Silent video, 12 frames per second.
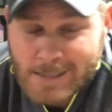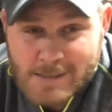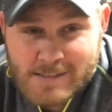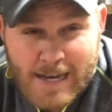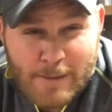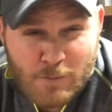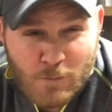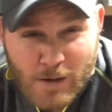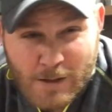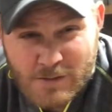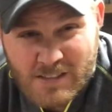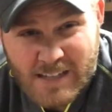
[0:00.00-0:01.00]
This happened
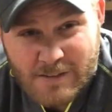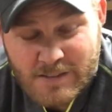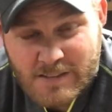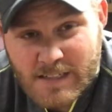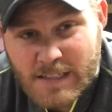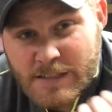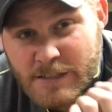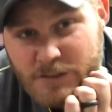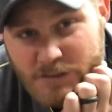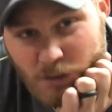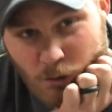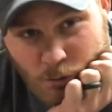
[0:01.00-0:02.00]
when I was 17
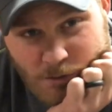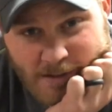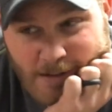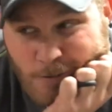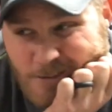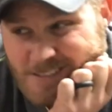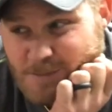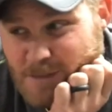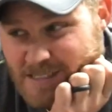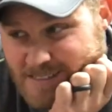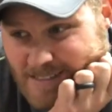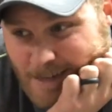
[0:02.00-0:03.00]
years old, and it wasn't
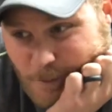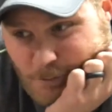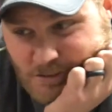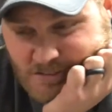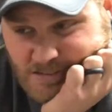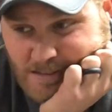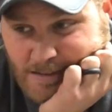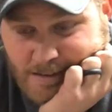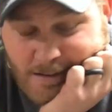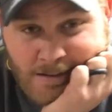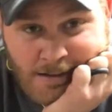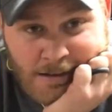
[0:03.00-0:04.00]
because I was
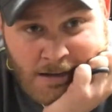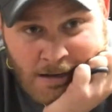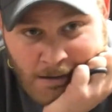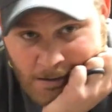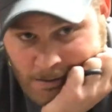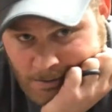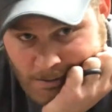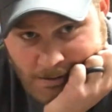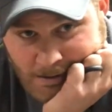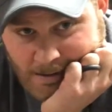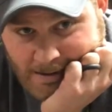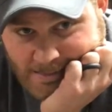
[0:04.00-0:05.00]

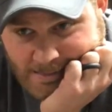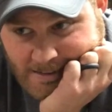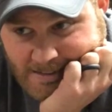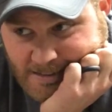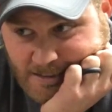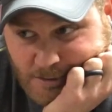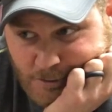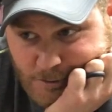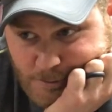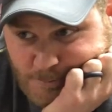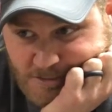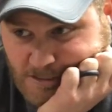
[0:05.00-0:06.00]
unlucky
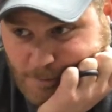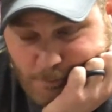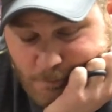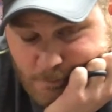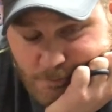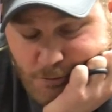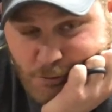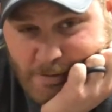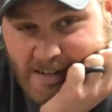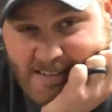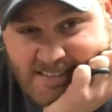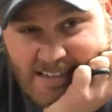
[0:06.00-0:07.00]
or something
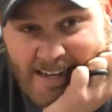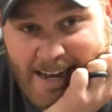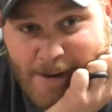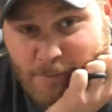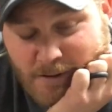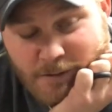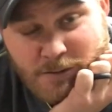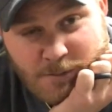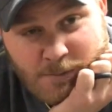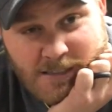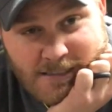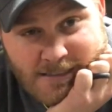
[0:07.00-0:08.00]
crazy happened. It was
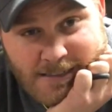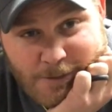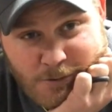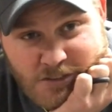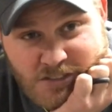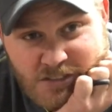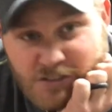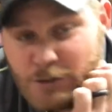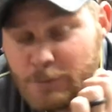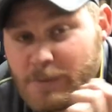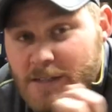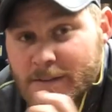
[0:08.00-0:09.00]
because I was
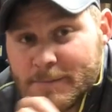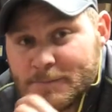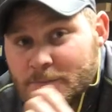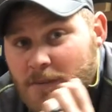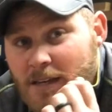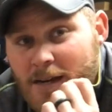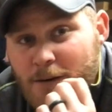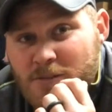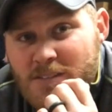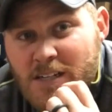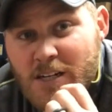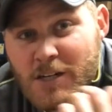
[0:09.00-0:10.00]
stupid, and I
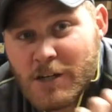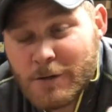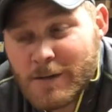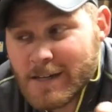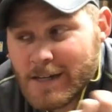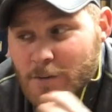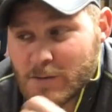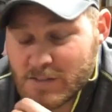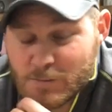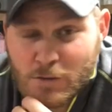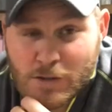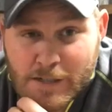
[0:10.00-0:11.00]
was in a hurry, and I
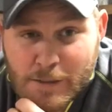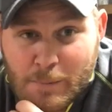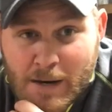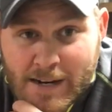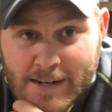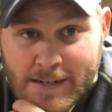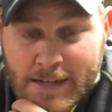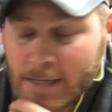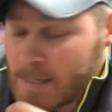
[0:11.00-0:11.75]
wasn't worried about it.